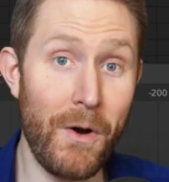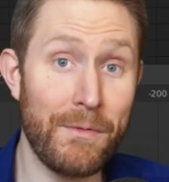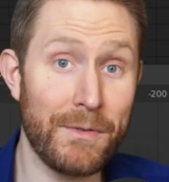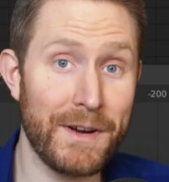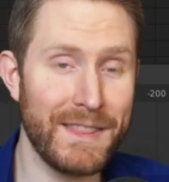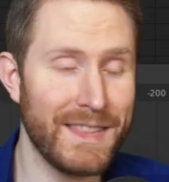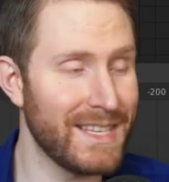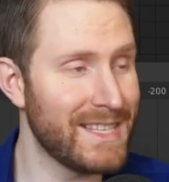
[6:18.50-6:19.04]

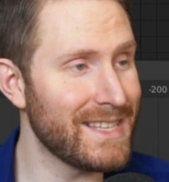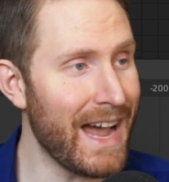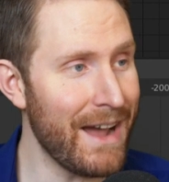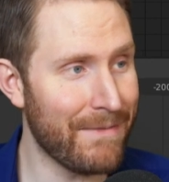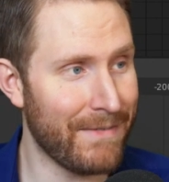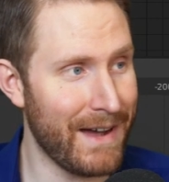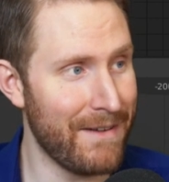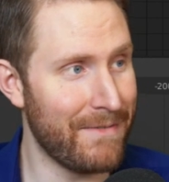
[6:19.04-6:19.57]
over in the
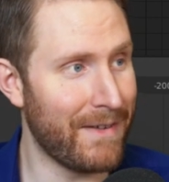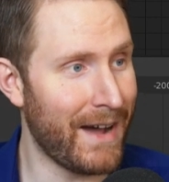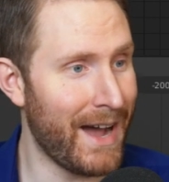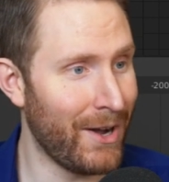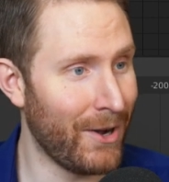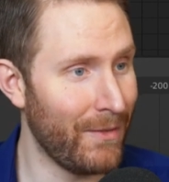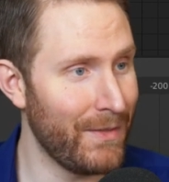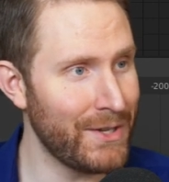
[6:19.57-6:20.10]
SciFi
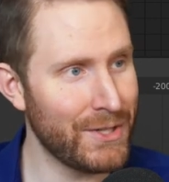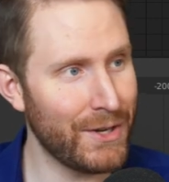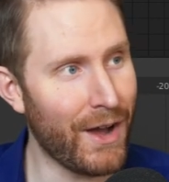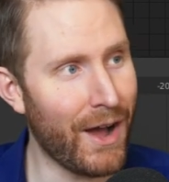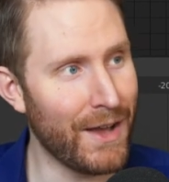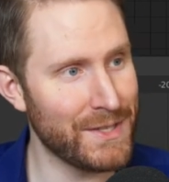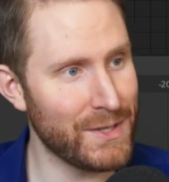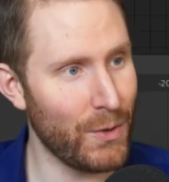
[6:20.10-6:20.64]
file, this should
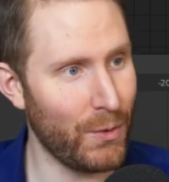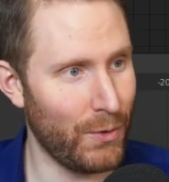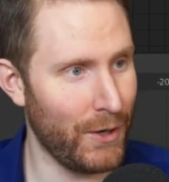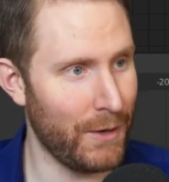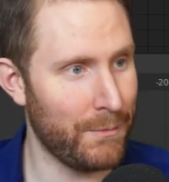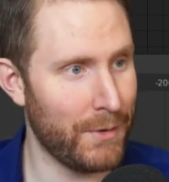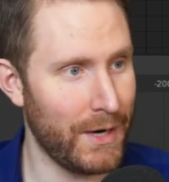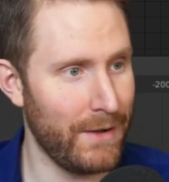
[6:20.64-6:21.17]
also
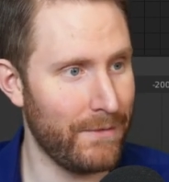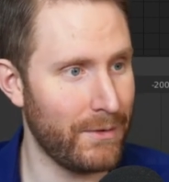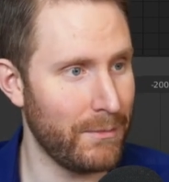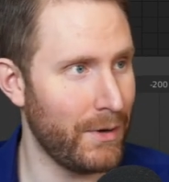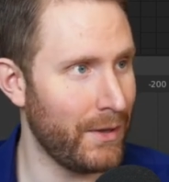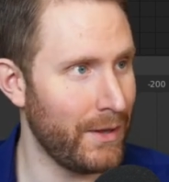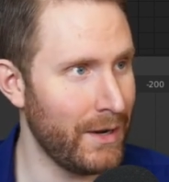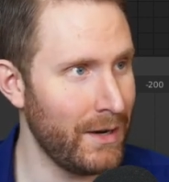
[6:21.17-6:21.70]
look pretty
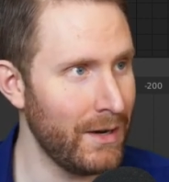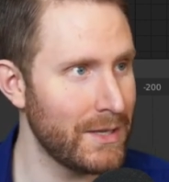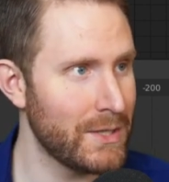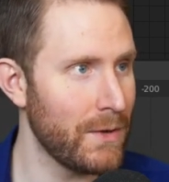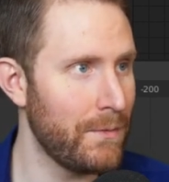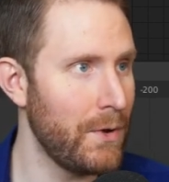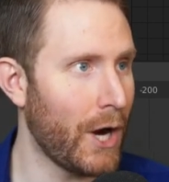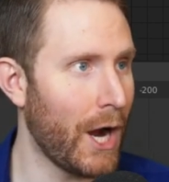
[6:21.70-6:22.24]
familiar.
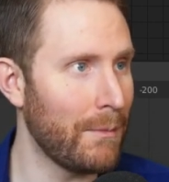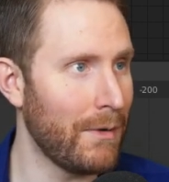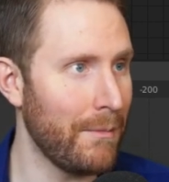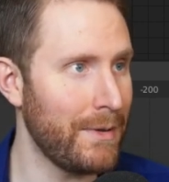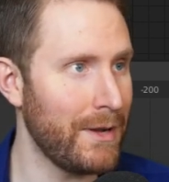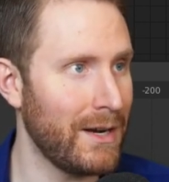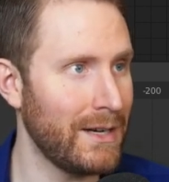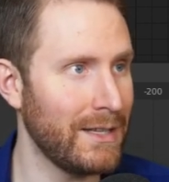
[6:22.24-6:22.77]
So if you come
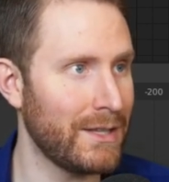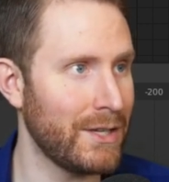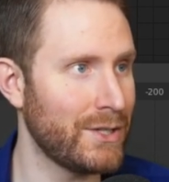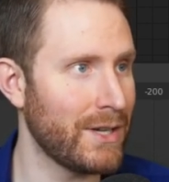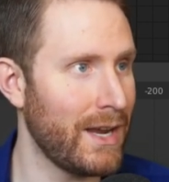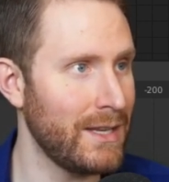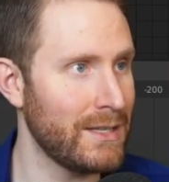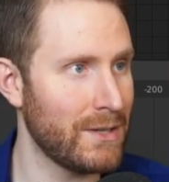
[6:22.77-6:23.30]
up here and hit the
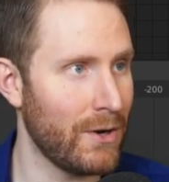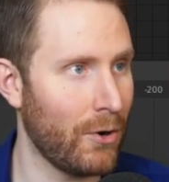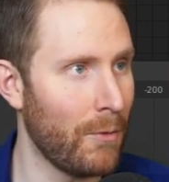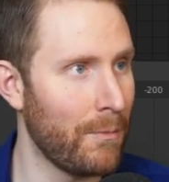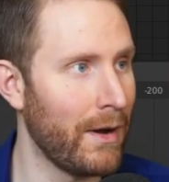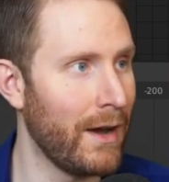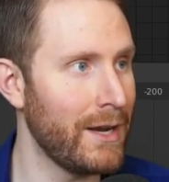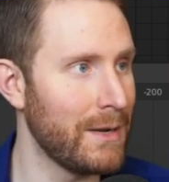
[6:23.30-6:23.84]
shiny circle
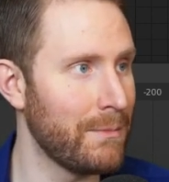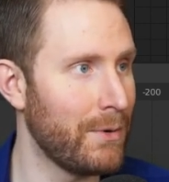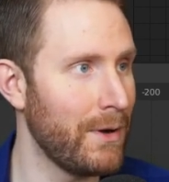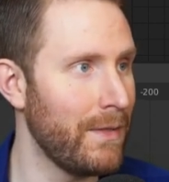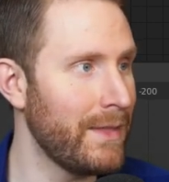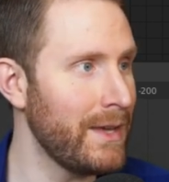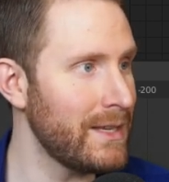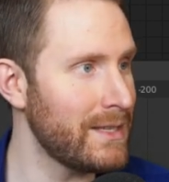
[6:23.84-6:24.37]
button to
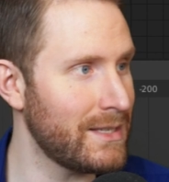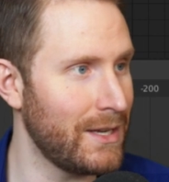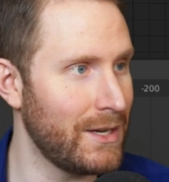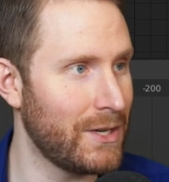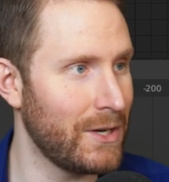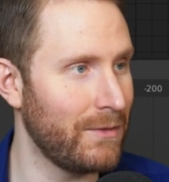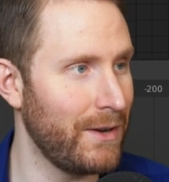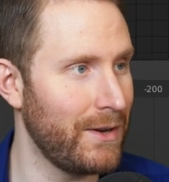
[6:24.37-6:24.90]
put this
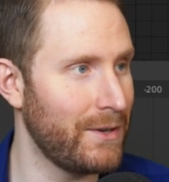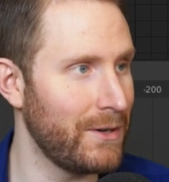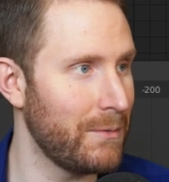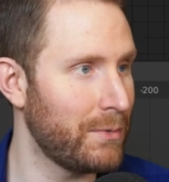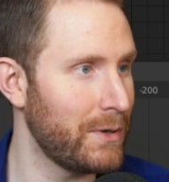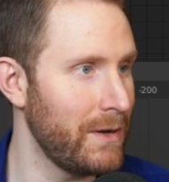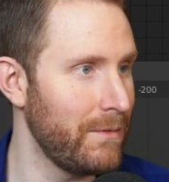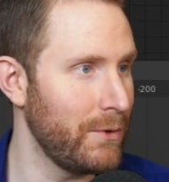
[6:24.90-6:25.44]
into
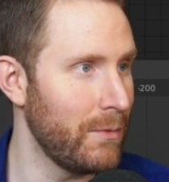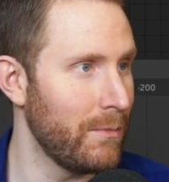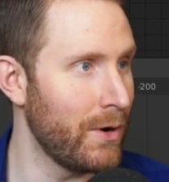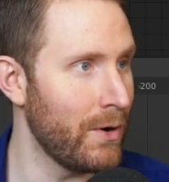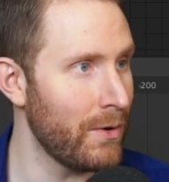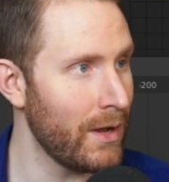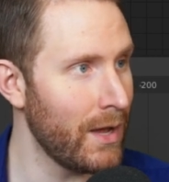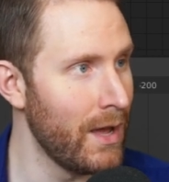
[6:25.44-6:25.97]
rendered preview
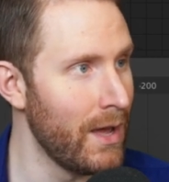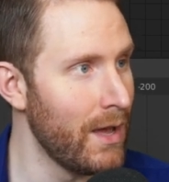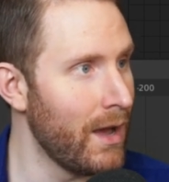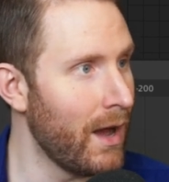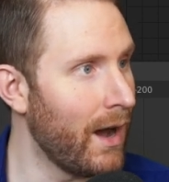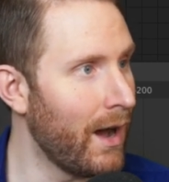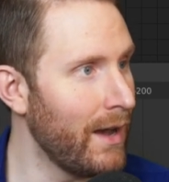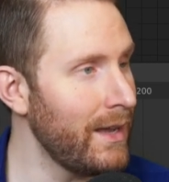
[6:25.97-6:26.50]
mode,
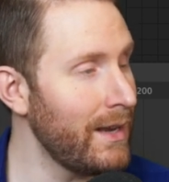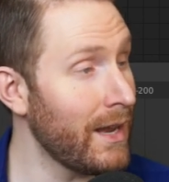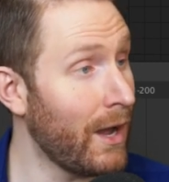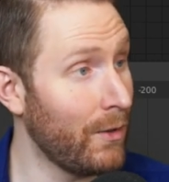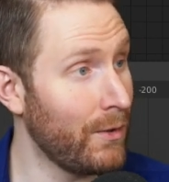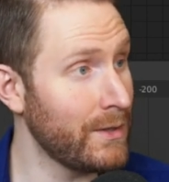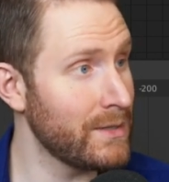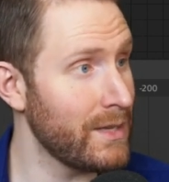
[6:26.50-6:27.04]
it
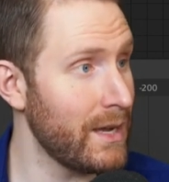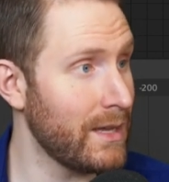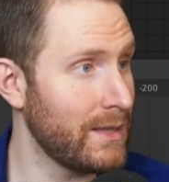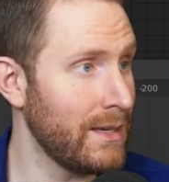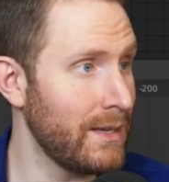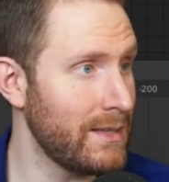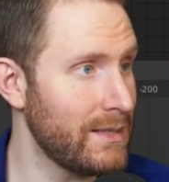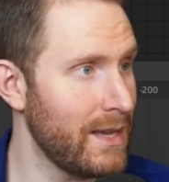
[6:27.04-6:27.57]
now looks like
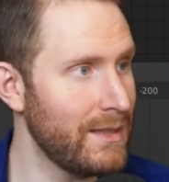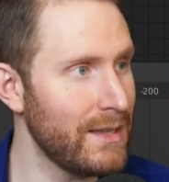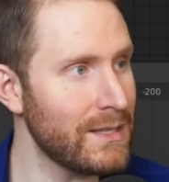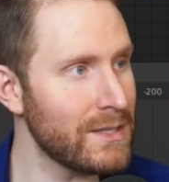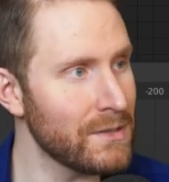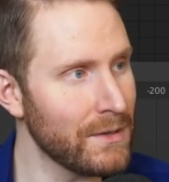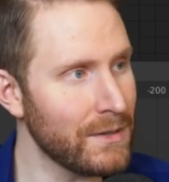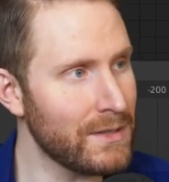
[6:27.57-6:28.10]
this. And
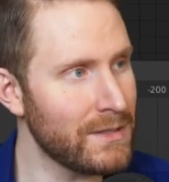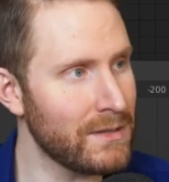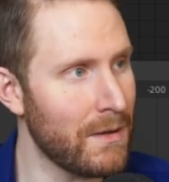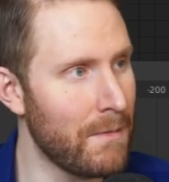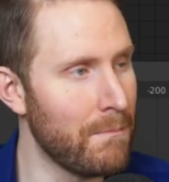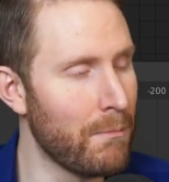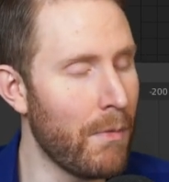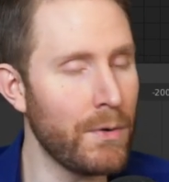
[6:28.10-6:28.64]
this looks
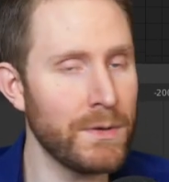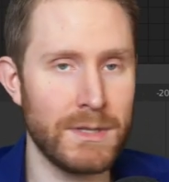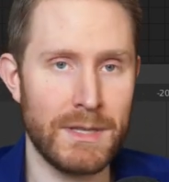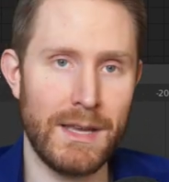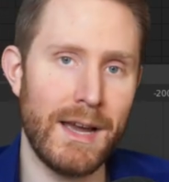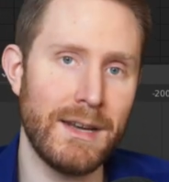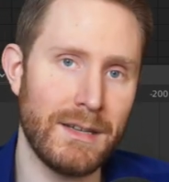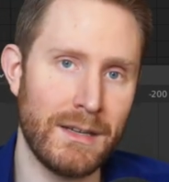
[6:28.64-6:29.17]

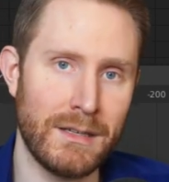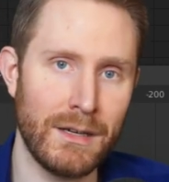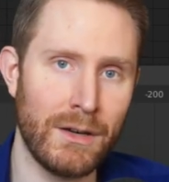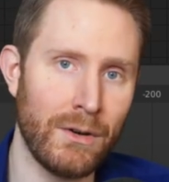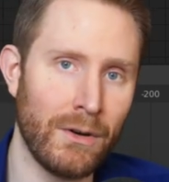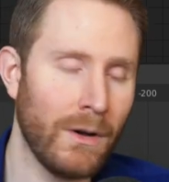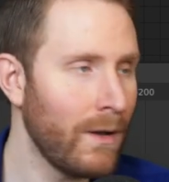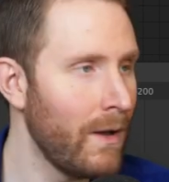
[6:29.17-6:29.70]
mostly
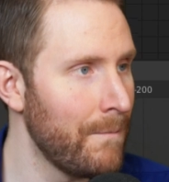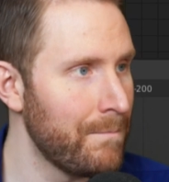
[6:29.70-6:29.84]
identical,